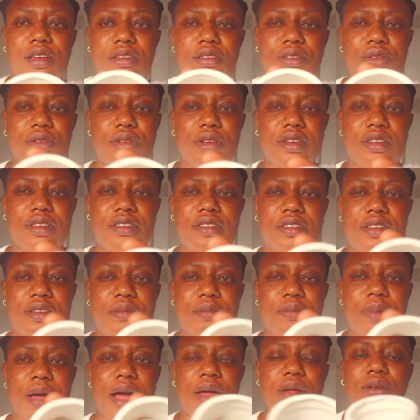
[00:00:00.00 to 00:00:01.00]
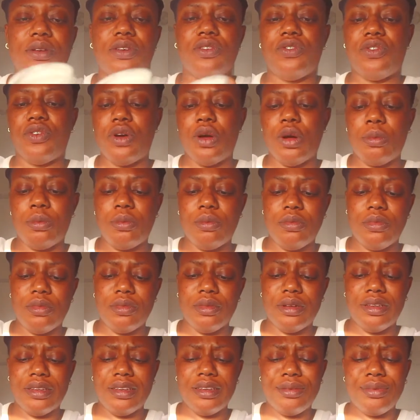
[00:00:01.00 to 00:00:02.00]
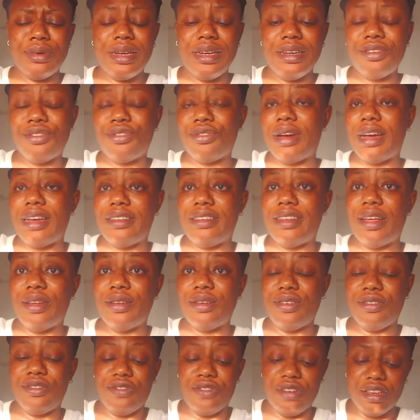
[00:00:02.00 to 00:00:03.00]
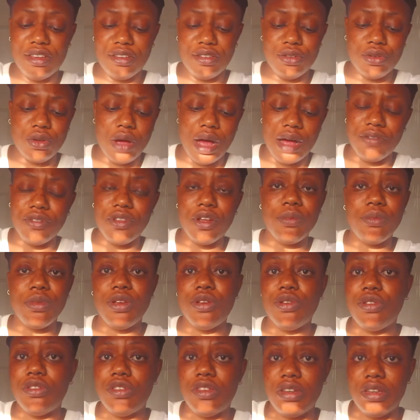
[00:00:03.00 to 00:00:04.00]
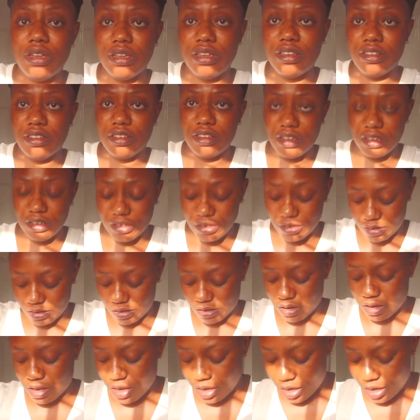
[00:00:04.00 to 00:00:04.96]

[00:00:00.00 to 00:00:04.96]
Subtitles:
So it's in powder form, really dries out the face. So I've not been using it since